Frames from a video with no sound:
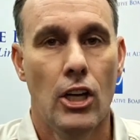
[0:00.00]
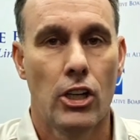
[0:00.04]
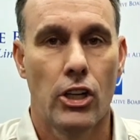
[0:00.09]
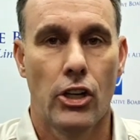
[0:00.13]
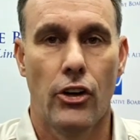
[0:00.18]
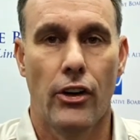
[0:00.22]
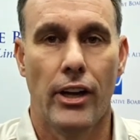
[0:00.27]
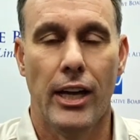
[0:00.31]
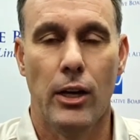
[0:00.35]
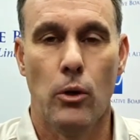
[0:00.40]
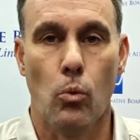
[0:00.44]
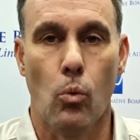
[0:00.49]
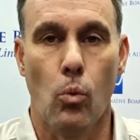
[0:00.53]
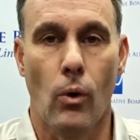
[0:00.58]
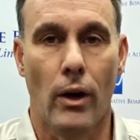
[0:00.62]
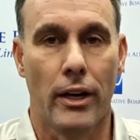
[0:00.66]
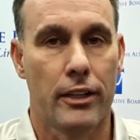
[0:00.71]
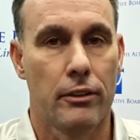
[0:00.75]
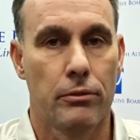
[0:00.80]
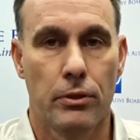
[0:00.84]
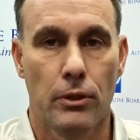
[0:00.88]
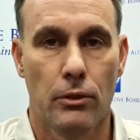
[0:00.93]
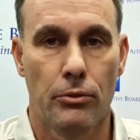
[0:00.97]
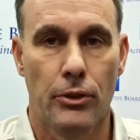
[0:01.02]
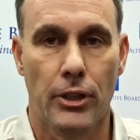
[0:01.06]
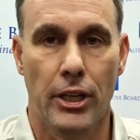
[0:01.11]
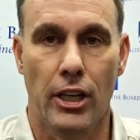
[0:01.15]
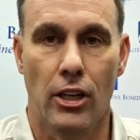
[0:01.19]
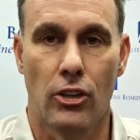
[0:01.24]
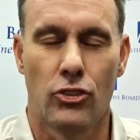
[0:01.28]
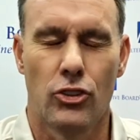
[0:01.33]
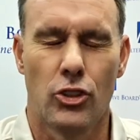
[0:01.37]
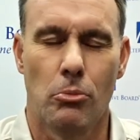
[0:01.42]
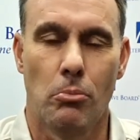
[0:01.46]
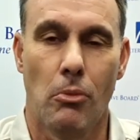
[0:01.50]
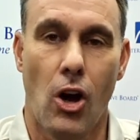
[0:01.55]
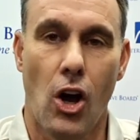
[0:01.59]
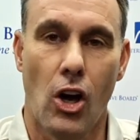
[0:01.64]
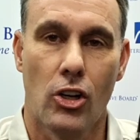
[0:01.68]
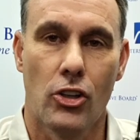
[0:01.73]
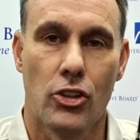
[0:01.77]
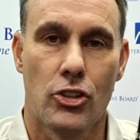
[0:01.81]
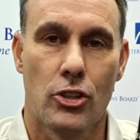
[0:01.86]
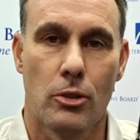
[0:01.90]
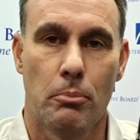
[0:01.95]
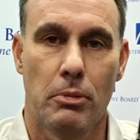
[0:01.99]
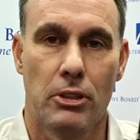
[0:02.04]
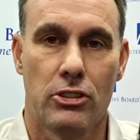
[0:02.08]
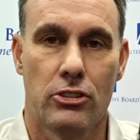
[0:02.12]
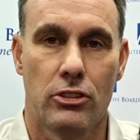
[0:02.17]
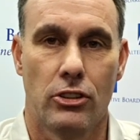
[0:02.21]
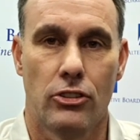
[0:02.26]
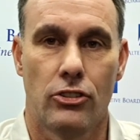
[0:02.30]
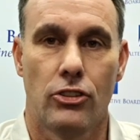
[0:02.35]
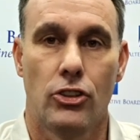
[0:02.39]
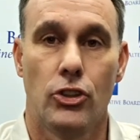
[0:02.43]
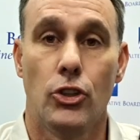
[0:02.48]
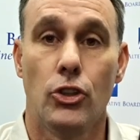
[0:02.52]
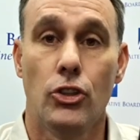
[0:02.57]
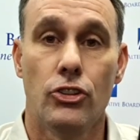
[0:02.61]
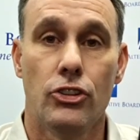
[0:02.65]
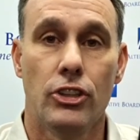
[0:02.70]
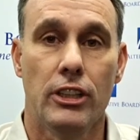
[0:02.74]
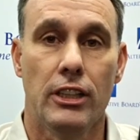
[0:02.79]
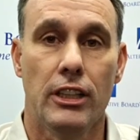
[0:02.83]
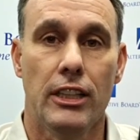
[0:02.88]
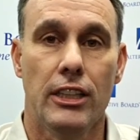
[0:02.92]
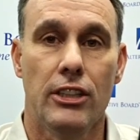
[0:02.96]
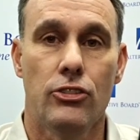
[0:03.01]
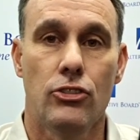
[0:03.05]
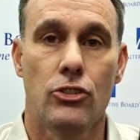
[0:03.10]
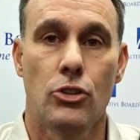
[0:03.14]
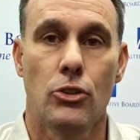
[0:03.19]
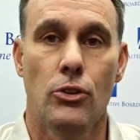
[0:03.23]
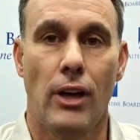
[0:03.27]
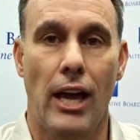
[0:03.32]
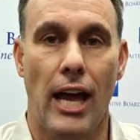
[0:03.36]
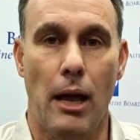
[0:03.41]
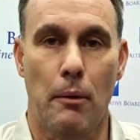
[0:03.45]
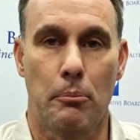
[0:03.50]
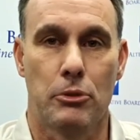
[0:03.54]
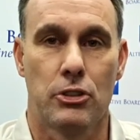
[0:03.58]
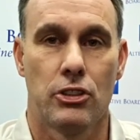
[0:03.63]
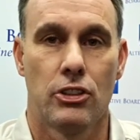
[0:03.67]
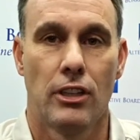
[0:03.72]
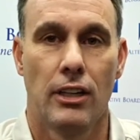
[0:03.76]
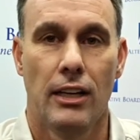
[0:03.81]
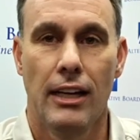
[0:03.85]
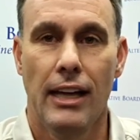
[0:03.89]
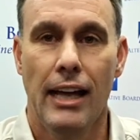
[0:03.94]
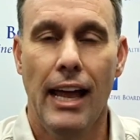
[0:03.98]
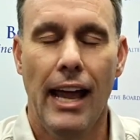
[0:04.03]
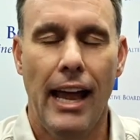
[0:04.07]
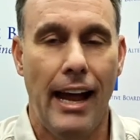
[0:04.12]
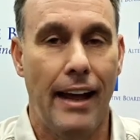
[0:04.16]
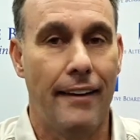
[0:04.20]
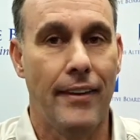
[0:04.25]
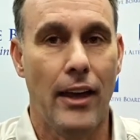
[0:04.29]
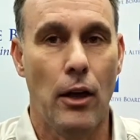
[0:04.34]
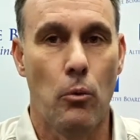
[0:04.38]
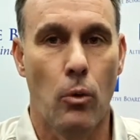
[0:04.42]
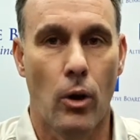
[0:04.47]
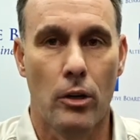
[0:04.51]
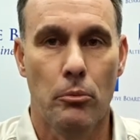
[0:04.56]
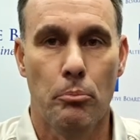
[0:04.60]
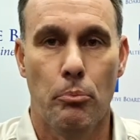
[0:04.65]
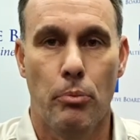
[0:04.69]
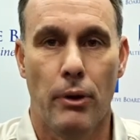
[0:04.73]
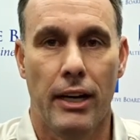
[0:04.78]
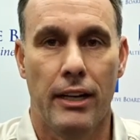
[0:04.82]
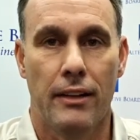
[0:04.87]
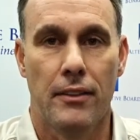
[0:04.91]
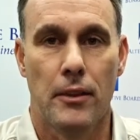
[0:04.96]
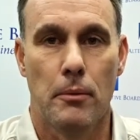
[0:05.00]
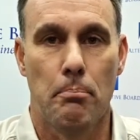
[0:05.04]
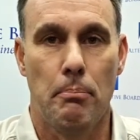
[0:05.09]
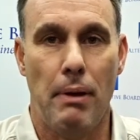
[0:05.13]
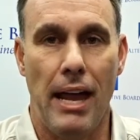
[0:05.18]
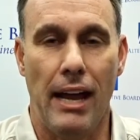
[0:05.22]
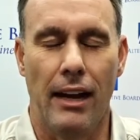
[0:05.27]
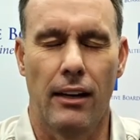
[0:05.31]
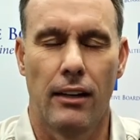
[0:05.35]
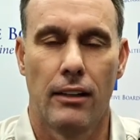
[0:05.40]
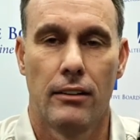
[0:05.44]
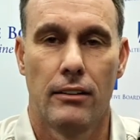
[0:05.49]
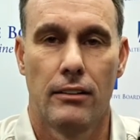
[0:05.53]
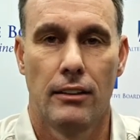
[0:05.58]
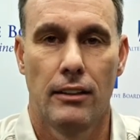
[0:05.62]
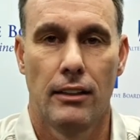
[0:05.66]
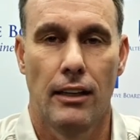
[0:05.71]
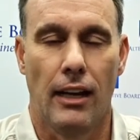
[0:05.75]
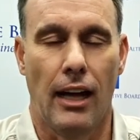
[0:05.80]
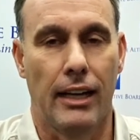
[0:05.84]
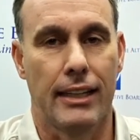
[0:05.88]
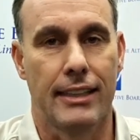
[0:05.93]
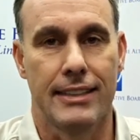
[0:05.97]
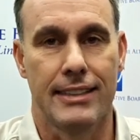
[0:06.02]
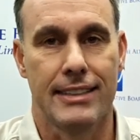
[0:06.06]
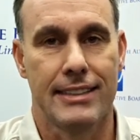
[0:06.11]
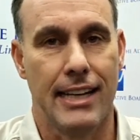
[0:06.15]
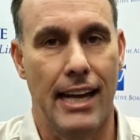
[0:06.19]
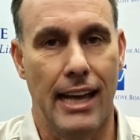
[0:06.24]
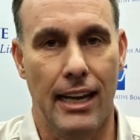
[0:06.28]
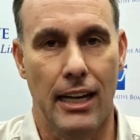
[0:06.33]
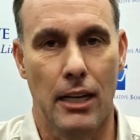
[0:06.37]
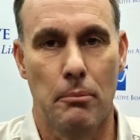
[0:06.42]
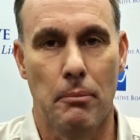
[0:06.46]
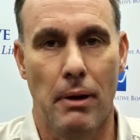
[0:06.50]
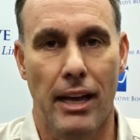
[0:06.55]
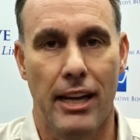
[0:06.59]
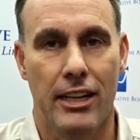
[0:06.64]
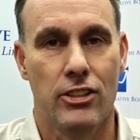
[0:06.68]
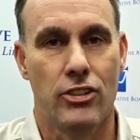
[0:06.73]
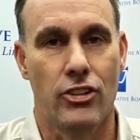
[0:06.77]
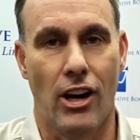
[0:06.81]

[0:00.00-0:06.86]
Create wonderful videos to market your business using these 2 apps, and they won't break the bank like a tailor-made